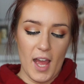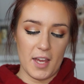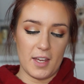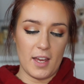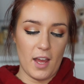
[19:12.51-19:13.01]

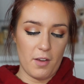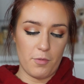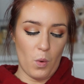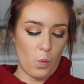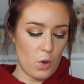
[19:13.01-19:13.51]
I
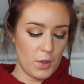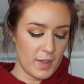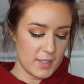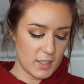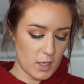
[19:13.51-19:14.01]
have worn
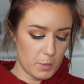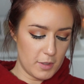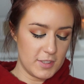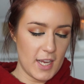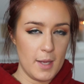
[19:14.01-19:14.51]
this a couple
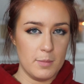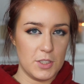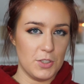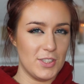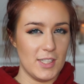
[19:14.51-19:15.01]
of
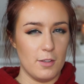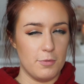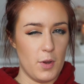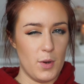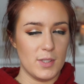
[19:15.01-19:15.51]
times. You'll see
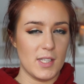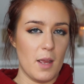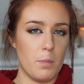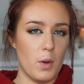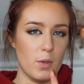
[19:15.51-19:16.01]
the photos that
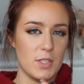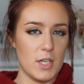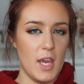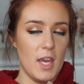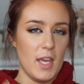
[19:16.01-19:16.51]
I
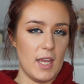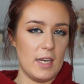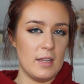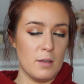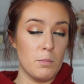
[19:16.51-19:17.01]
post
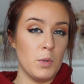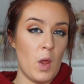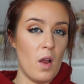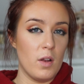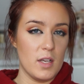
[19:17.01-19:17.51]
in the
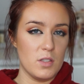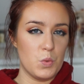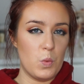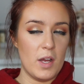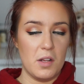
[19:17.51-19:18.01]
blog
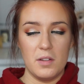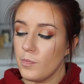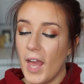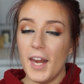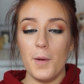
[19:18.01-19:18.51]
as well,
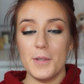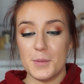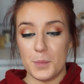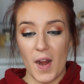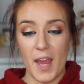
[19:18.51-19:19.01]
and I was
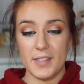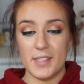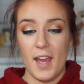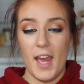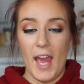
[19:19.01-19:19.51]

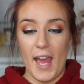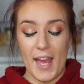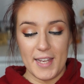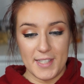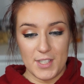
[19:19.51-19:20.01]
surprised
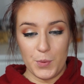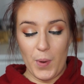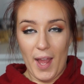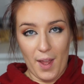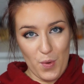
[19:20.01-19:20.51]
as to
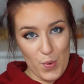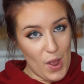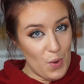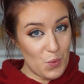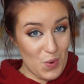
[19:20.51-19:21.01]

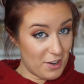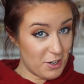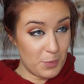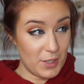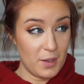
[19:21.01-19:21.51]
how
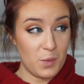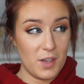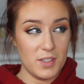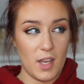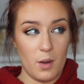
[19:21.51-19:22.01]
wearable it
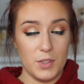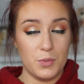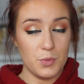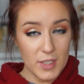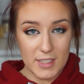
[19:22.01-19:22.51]
was. I
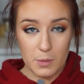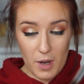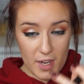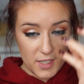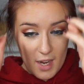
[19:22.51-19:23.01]
was really
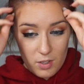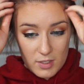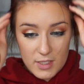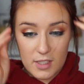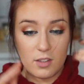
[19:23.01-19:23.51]
surprised. I
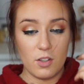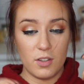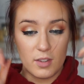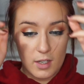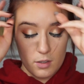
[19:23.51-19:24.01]
honestly
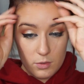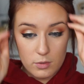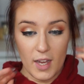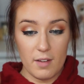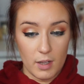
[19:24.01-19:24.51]
thought that,
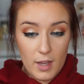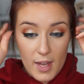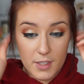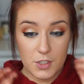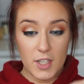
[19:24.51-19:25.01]
ooh, I have a
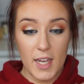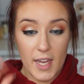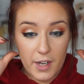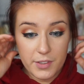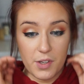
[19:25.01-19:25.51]
lot of stray
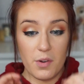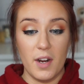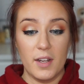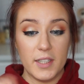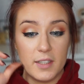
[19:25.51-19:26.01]
hairs
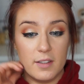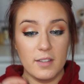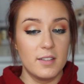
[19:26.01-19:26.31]
going on here.